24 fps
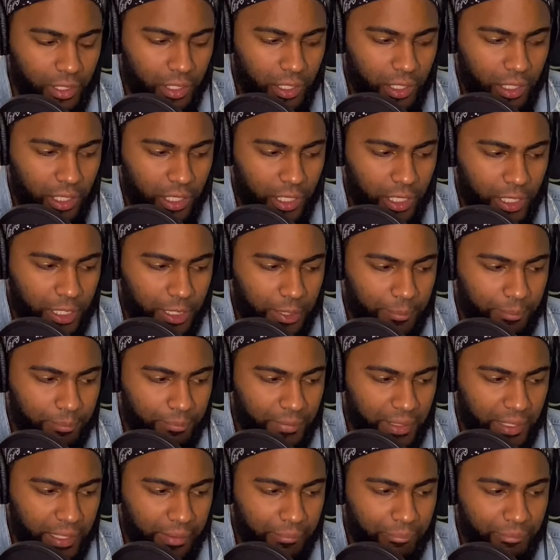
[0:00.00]

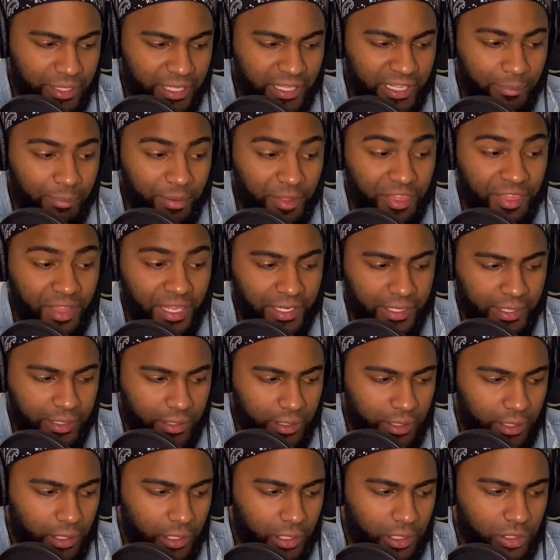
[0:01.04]
And being empathetic
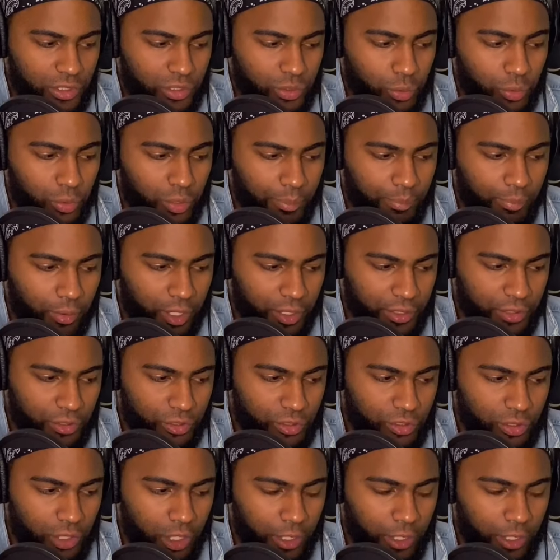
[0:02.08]
to the partners.